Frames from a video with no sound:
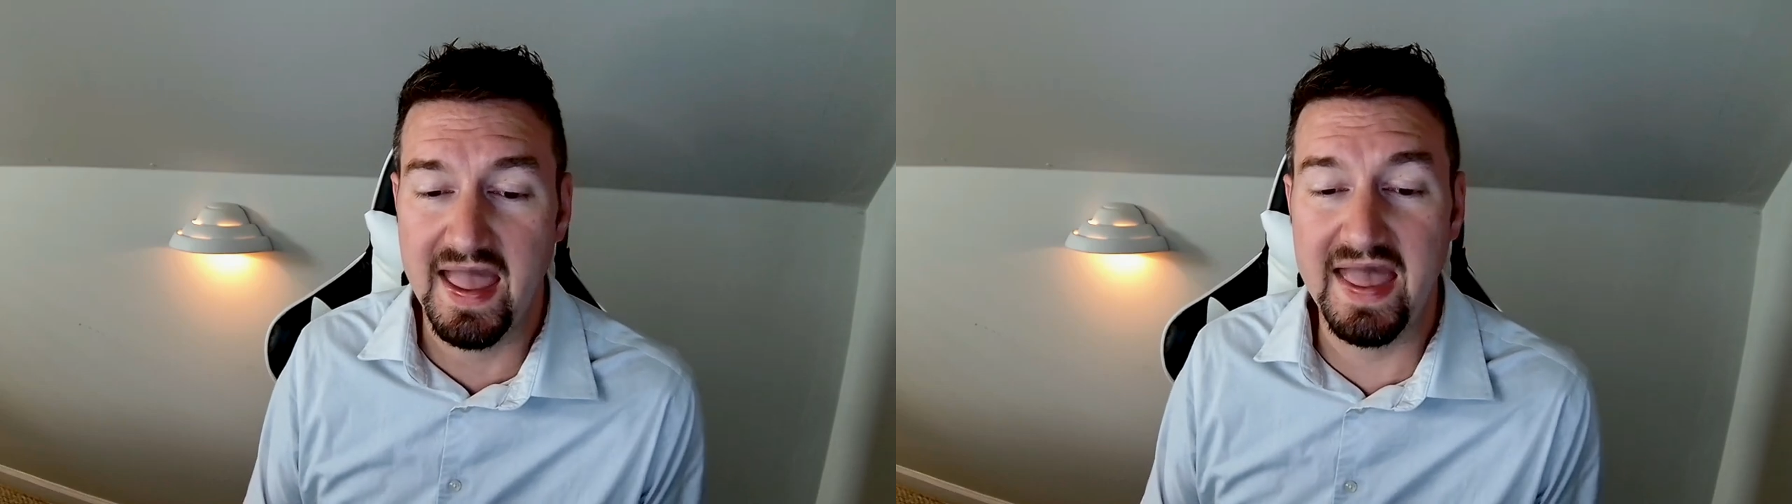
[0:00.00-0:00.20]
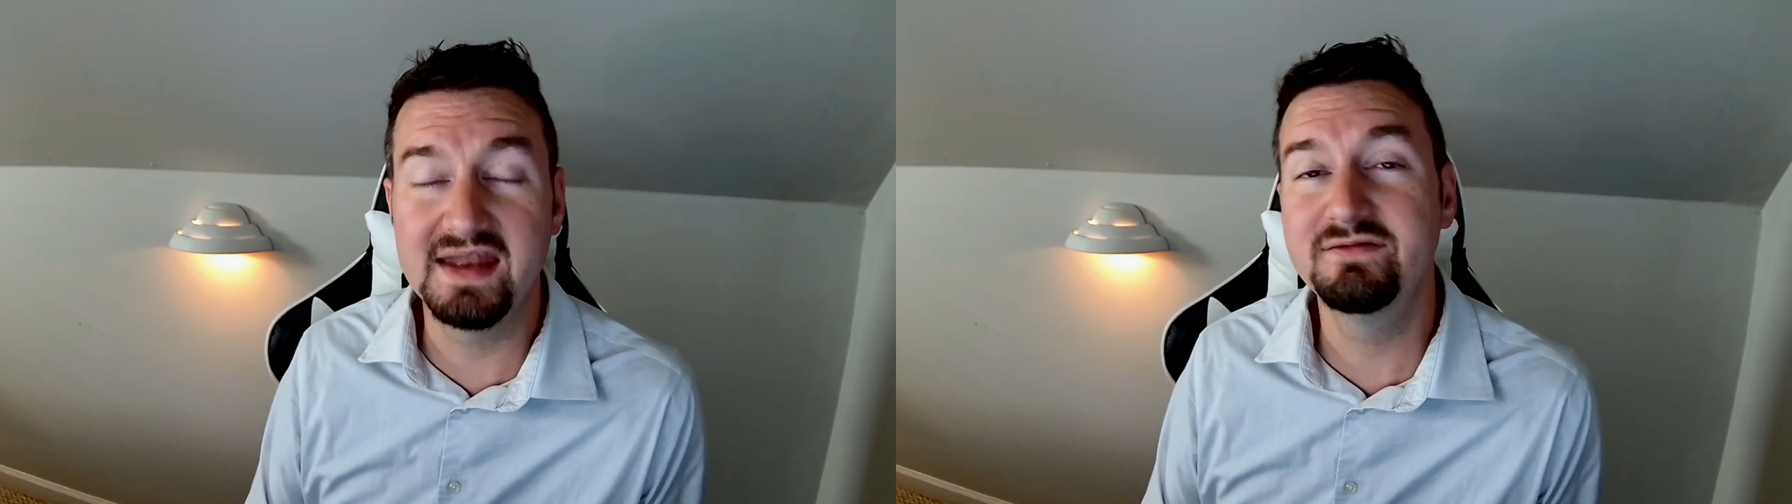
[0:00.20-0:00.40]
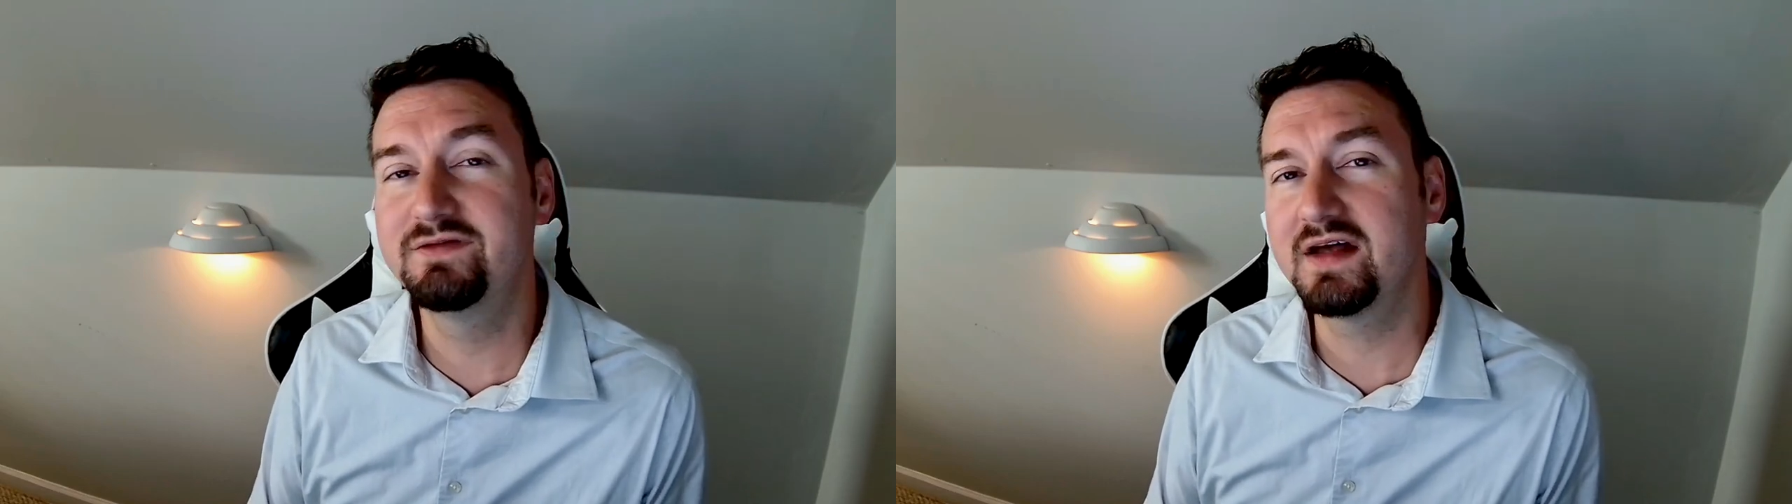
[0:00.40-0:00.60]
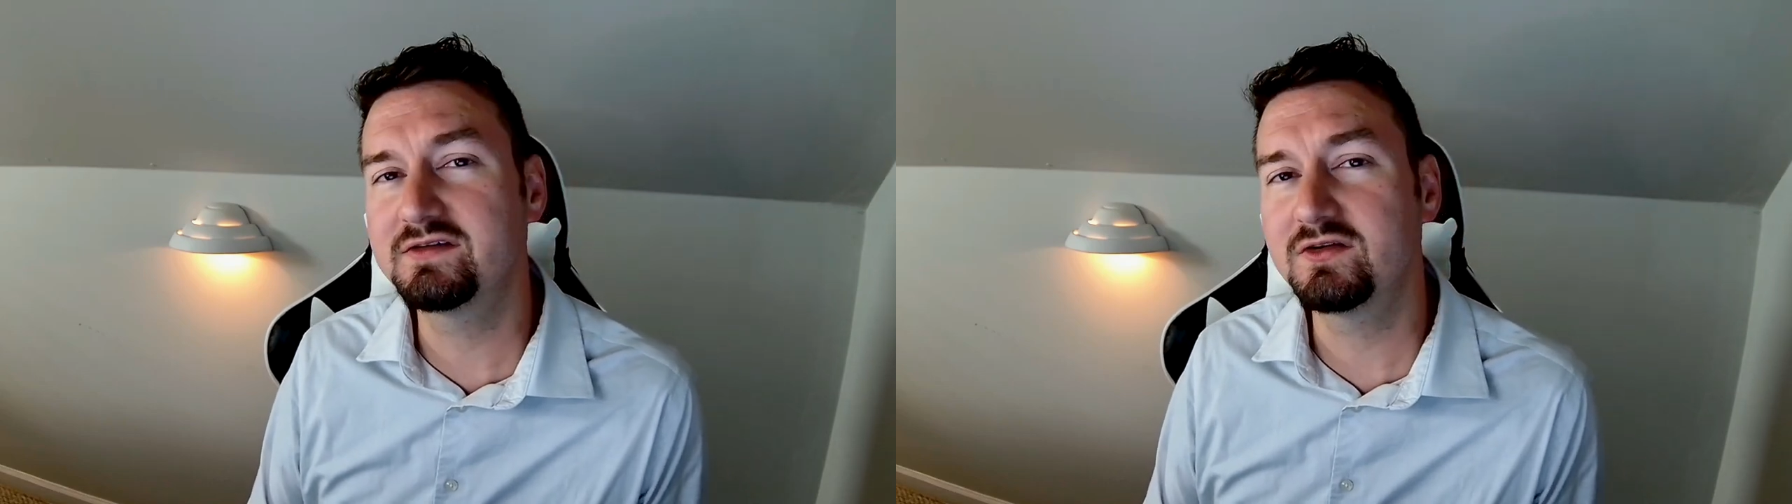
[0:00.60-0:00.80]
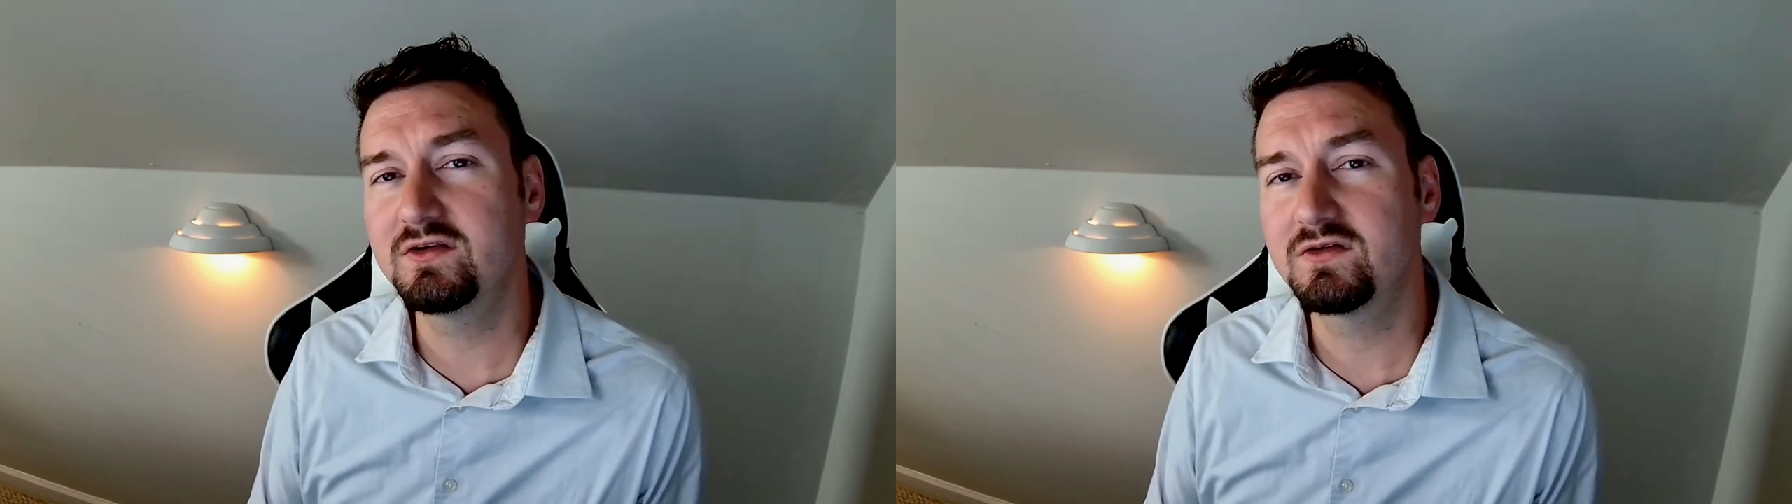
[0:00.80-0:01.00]
And
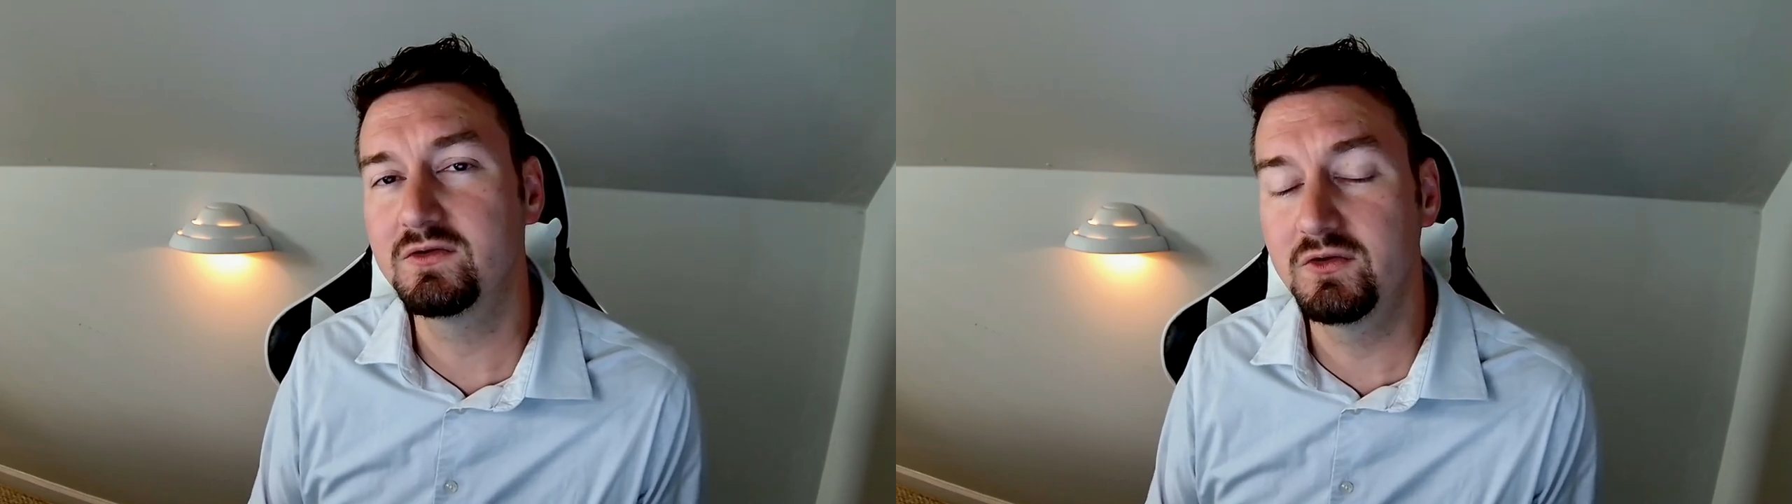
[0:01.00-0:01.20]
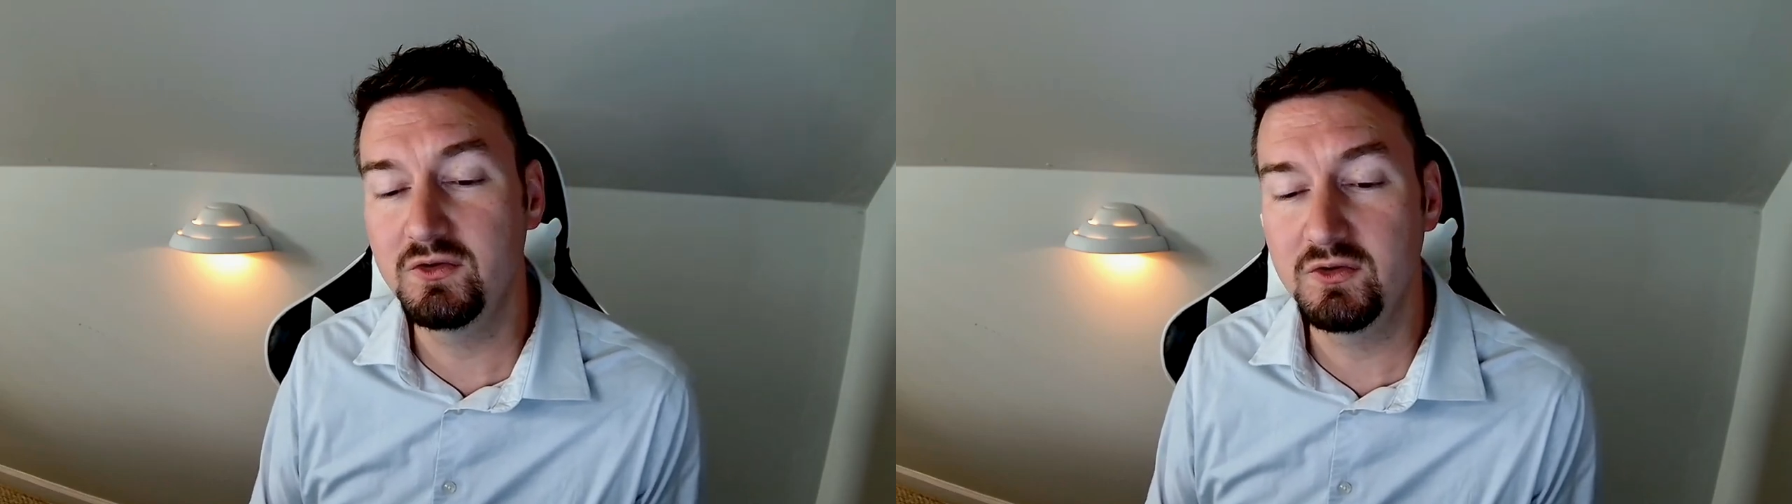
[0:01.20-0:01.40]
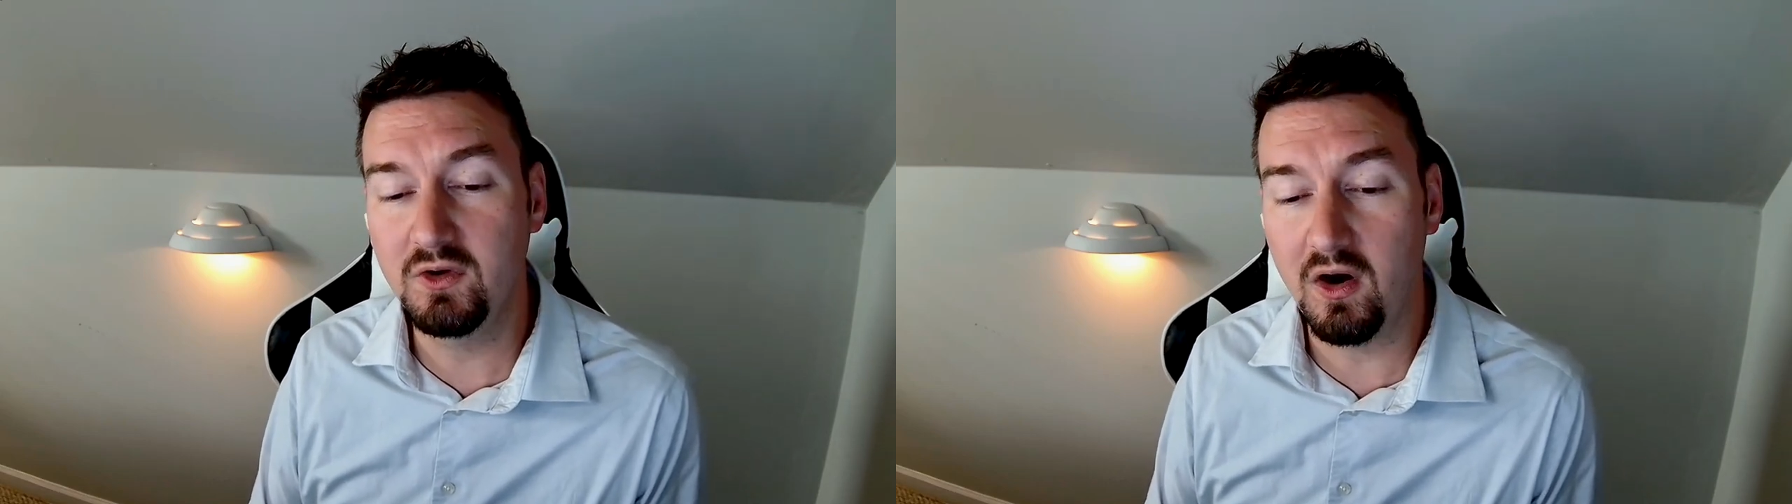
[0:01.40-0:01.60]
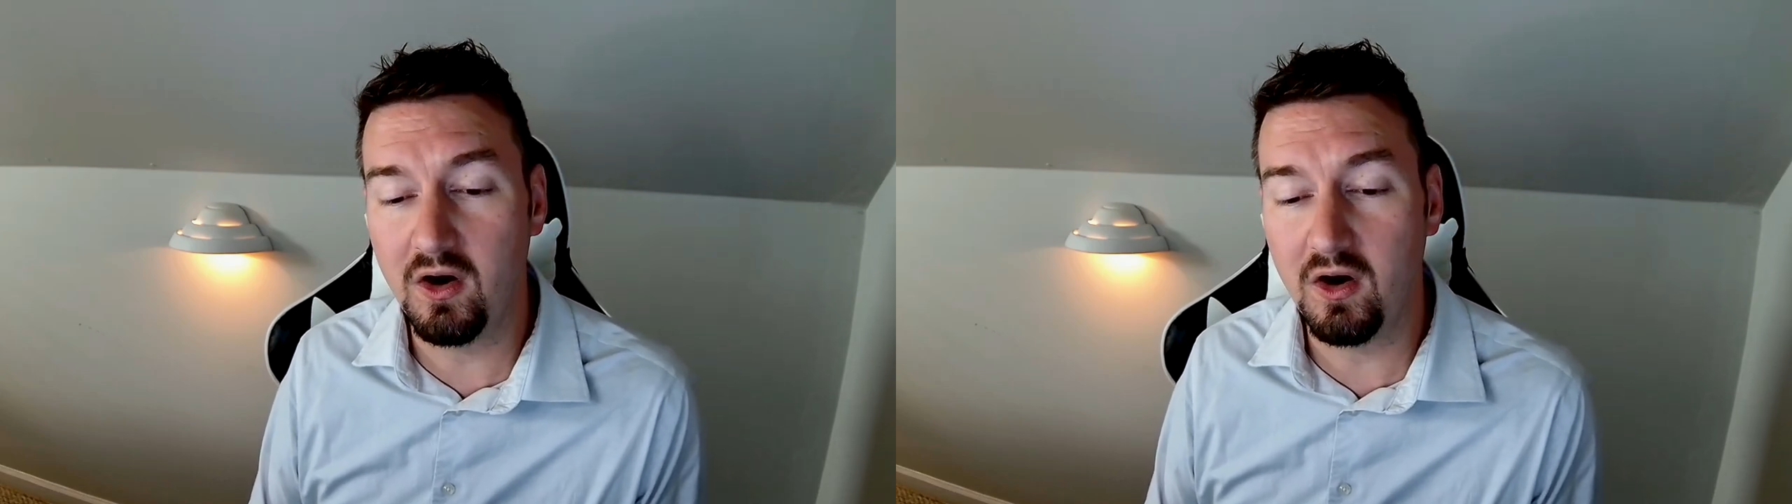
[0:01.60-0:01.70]
investors who